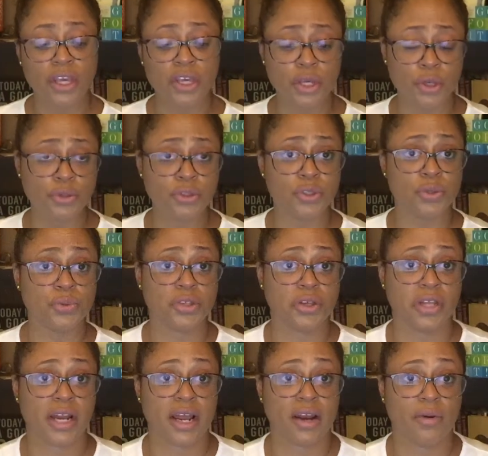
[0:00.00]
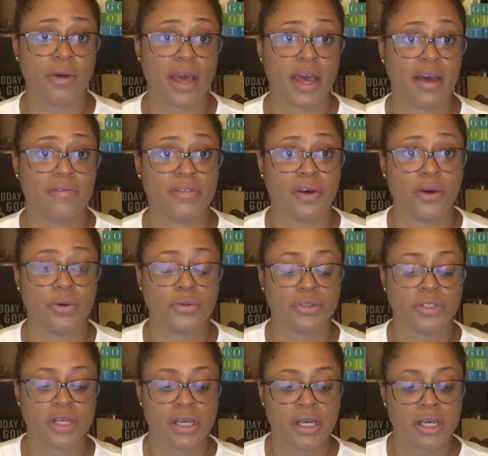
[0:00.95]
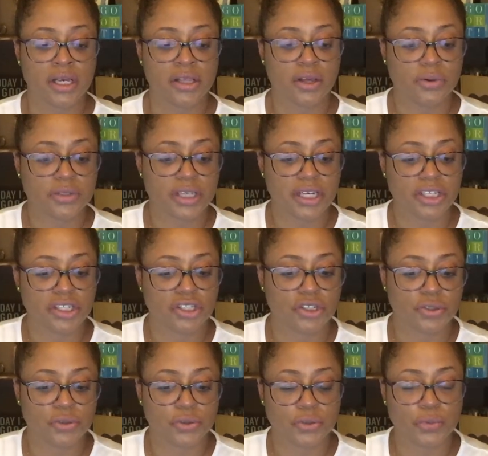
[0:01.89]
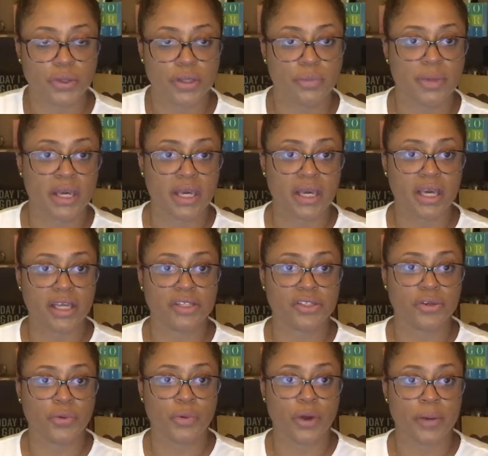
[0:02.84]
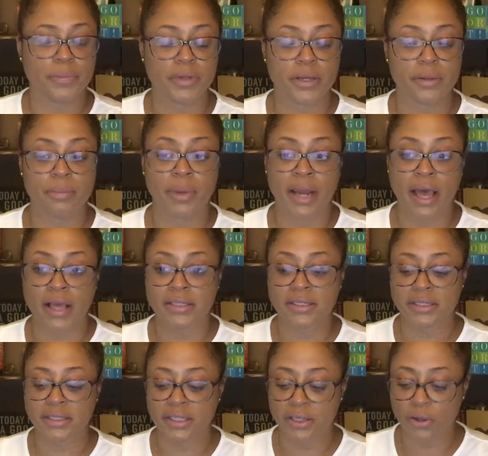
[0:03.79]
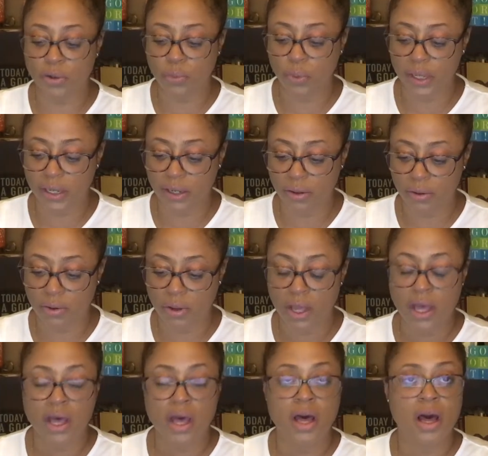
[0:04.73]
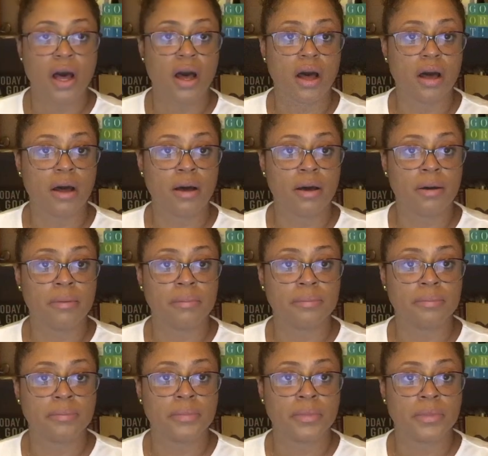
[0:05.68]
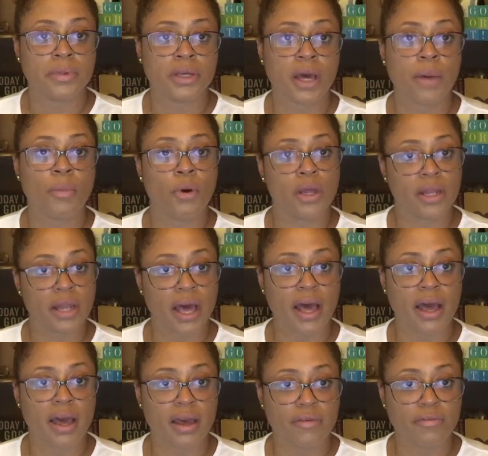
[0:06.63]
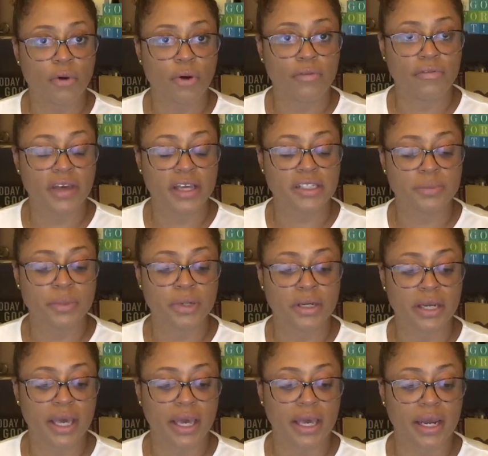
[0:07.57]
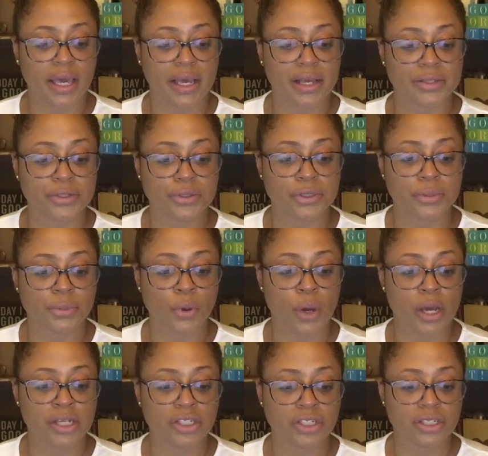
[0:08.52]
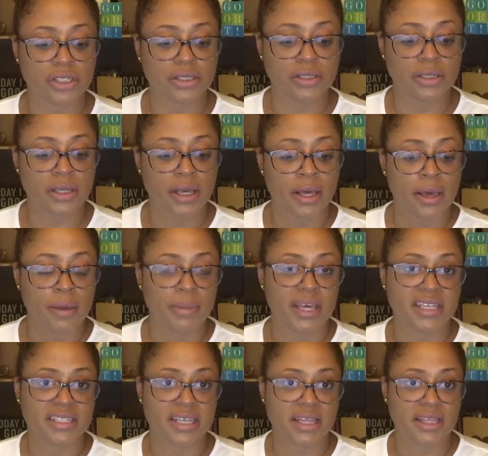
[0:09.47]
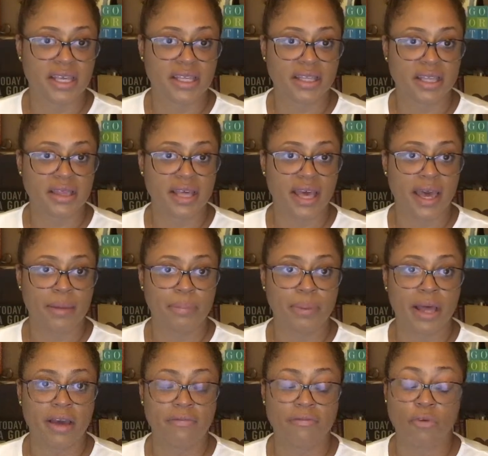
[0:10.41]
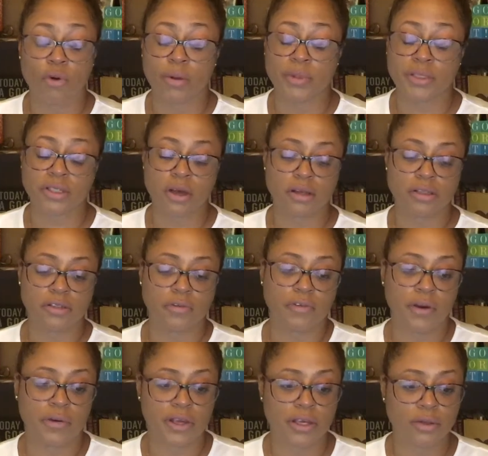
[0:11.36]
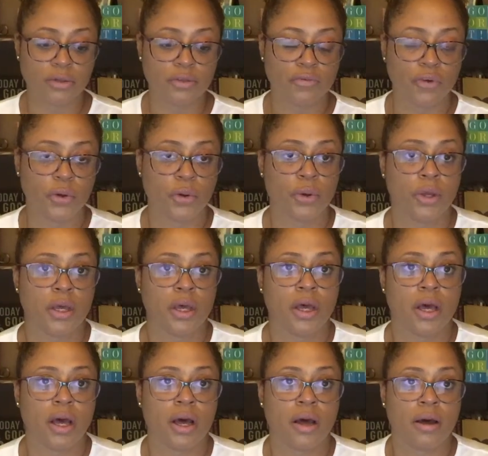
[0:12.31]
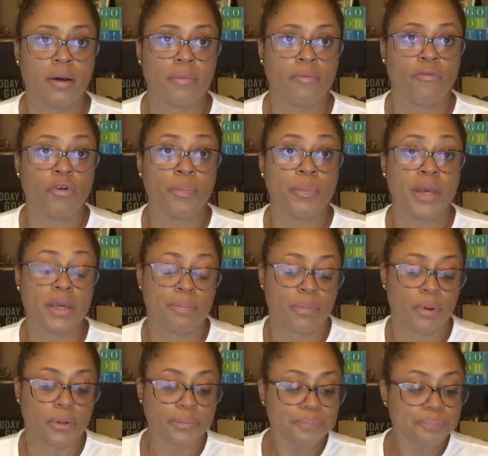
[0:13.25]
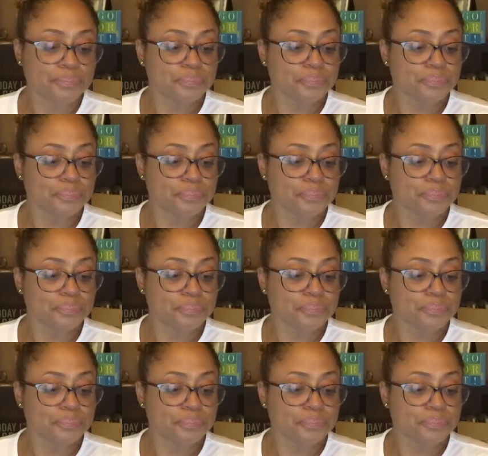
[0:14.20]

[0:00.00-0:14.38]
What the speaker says: YouTube so that I don't have those issues with being interrupted. But I still will come on live on Facebook and answer some questions because I think that platform is also very useful for people.